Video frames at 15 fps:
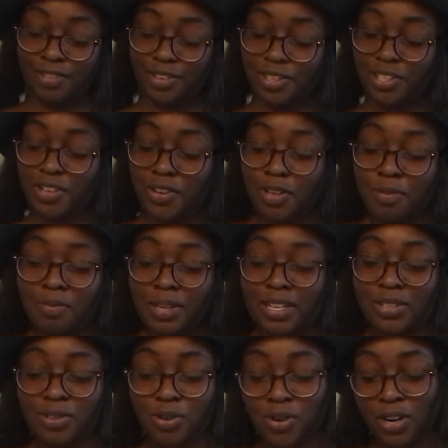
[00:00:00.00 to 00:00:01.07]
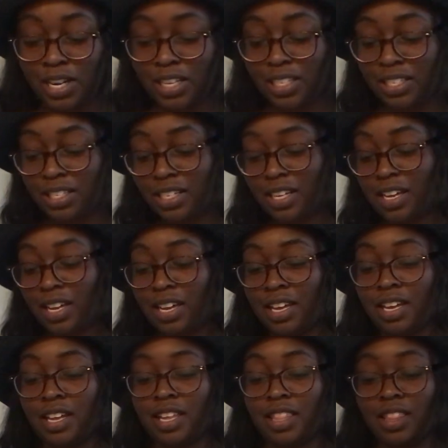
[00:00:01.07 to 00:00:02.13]
So it can be a Taurus,
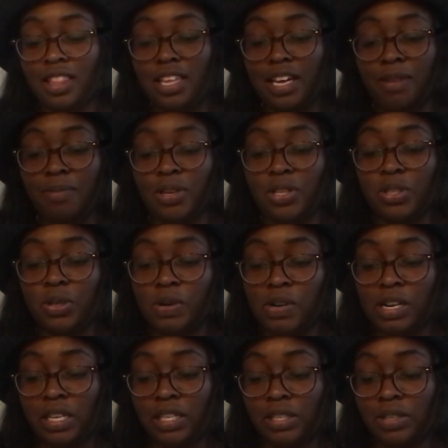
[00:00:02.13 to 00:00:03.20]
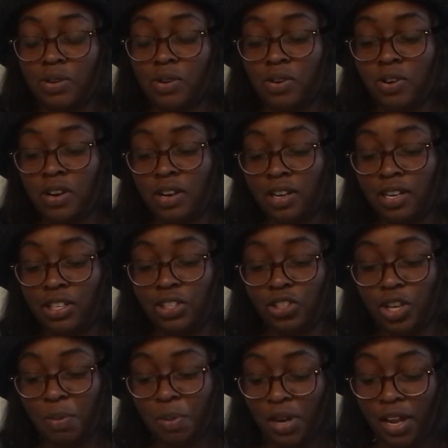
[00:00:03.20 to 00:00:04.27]
they can be a Taurus or a
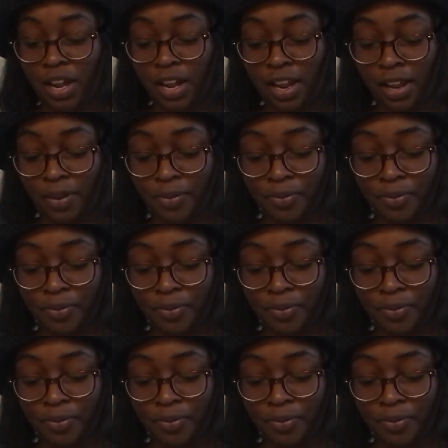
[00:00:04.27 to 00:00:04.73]
Gemini.